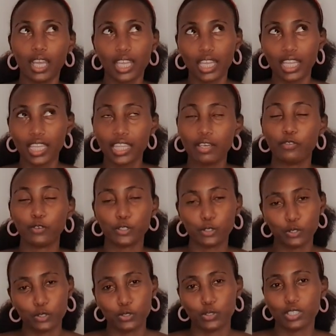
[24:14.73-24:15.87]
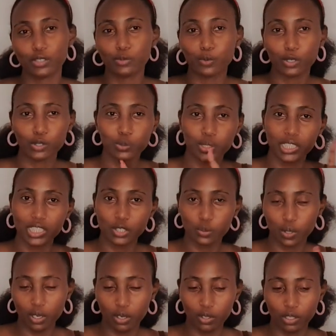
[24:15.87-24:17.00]
the photo shoot, what we didn't
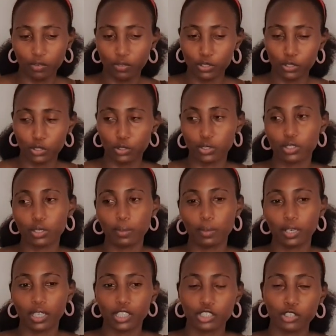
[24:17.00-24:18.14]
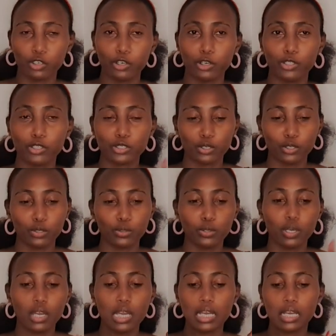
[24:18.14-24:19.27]
wear on the photo shoot. So I'm gonna show you
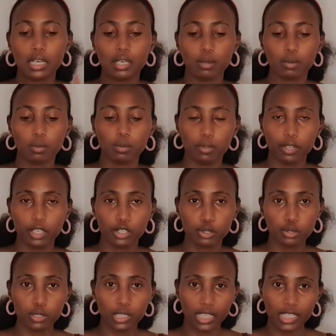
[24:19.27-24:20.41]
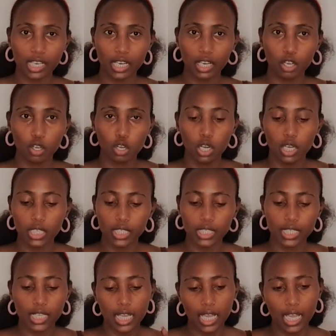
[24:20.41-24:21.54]
the shoes Atara got
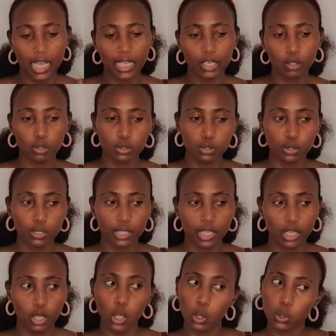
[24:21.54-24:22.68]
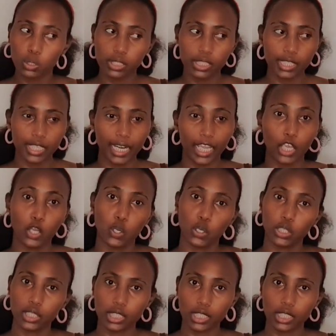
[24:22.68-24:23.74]
and also the clothes that I got.